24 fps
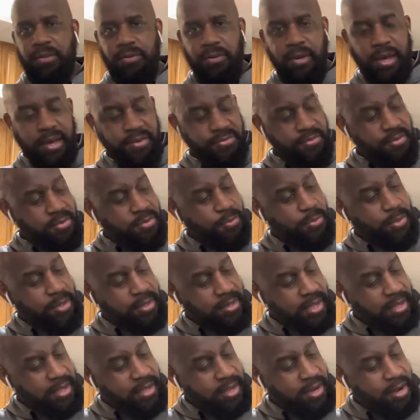you guys know, you want
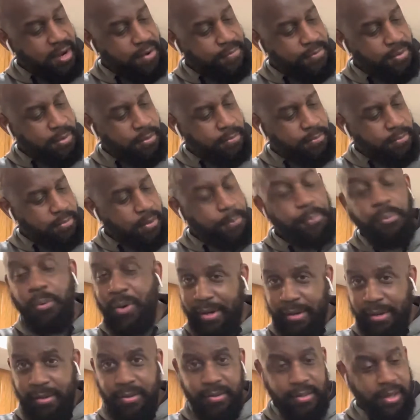to take care of the
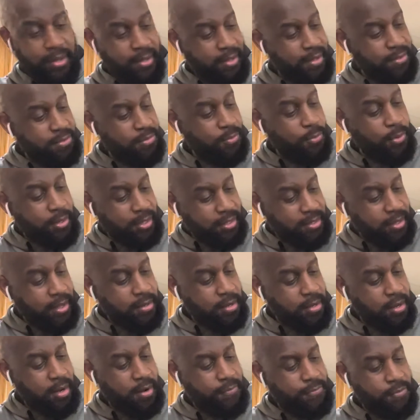point is, I guess, you want to take
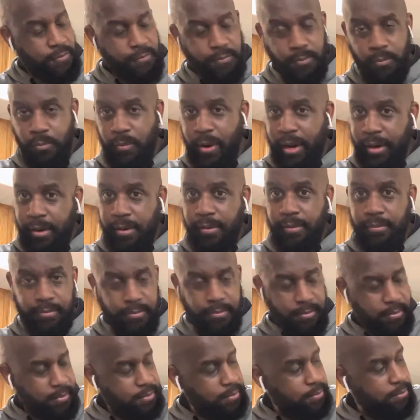care of your record
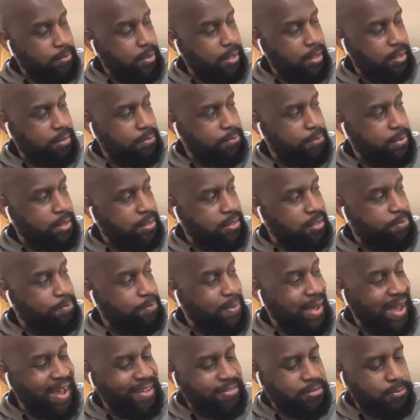as much as
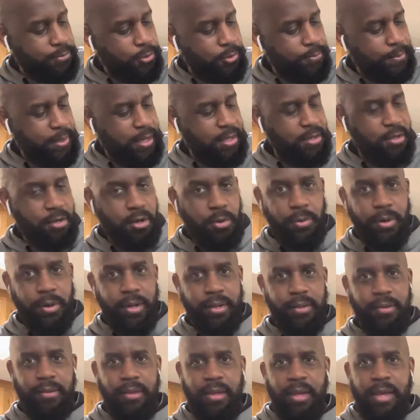possible. You don't
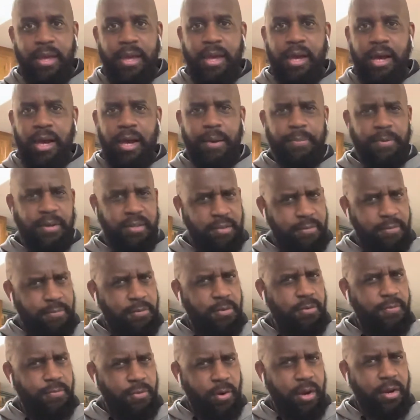want, because if
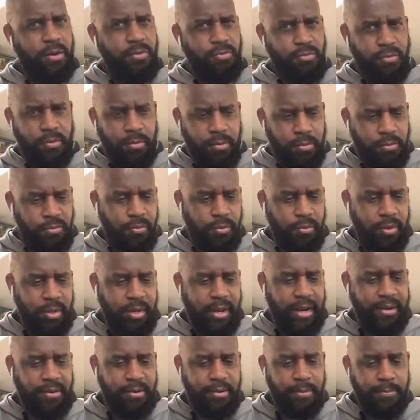you're a true
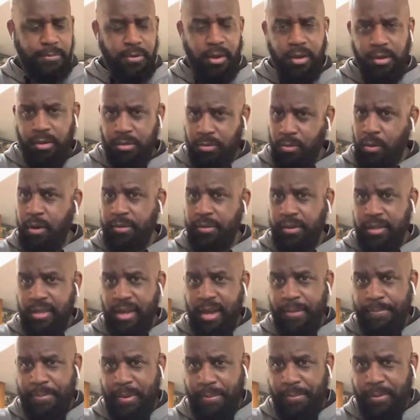collector, I'm talking to all the
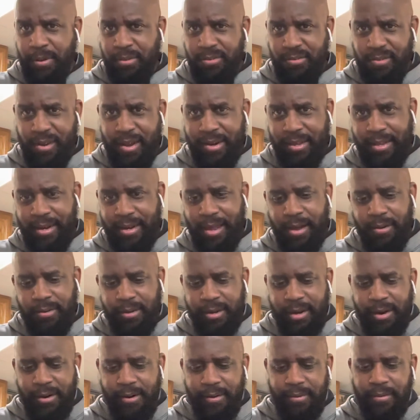young people that's trying to get out
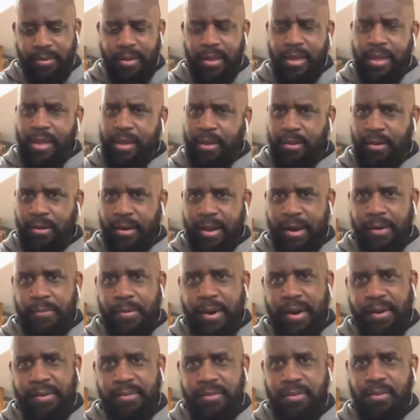there and collect
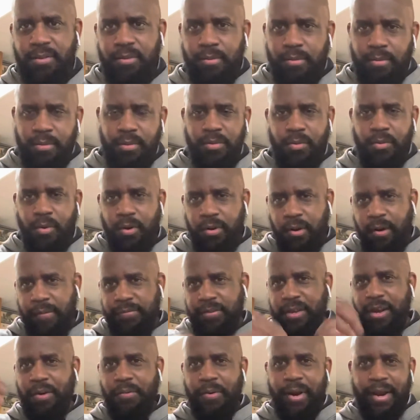records and showing off
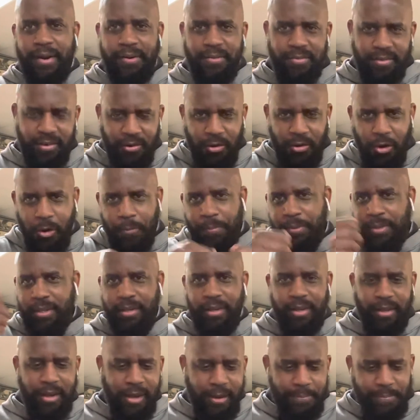their records and opening
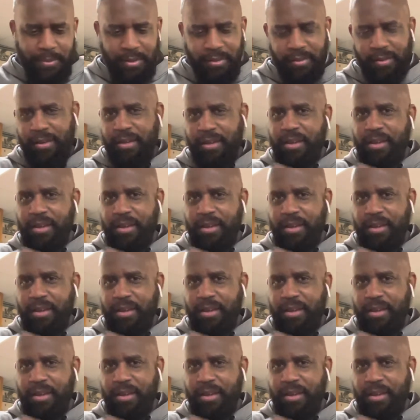it up, and